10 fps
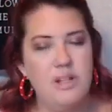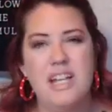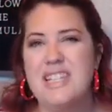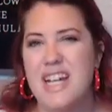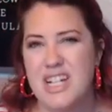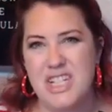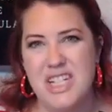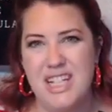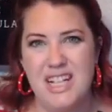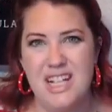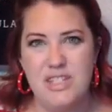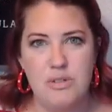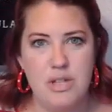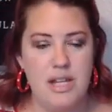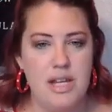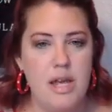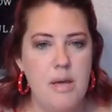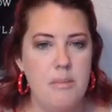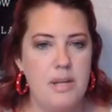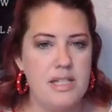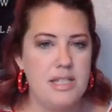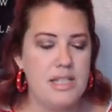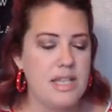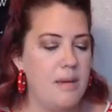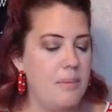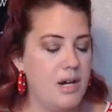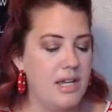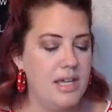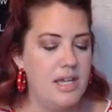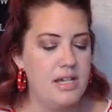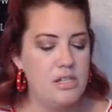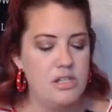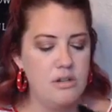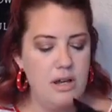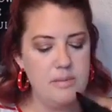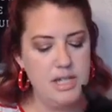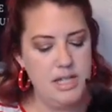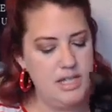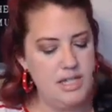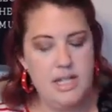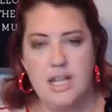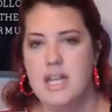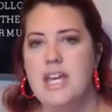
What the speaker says: It's actually Eli's new kitten, but he's at the skate park again, so I'm kitty sitting,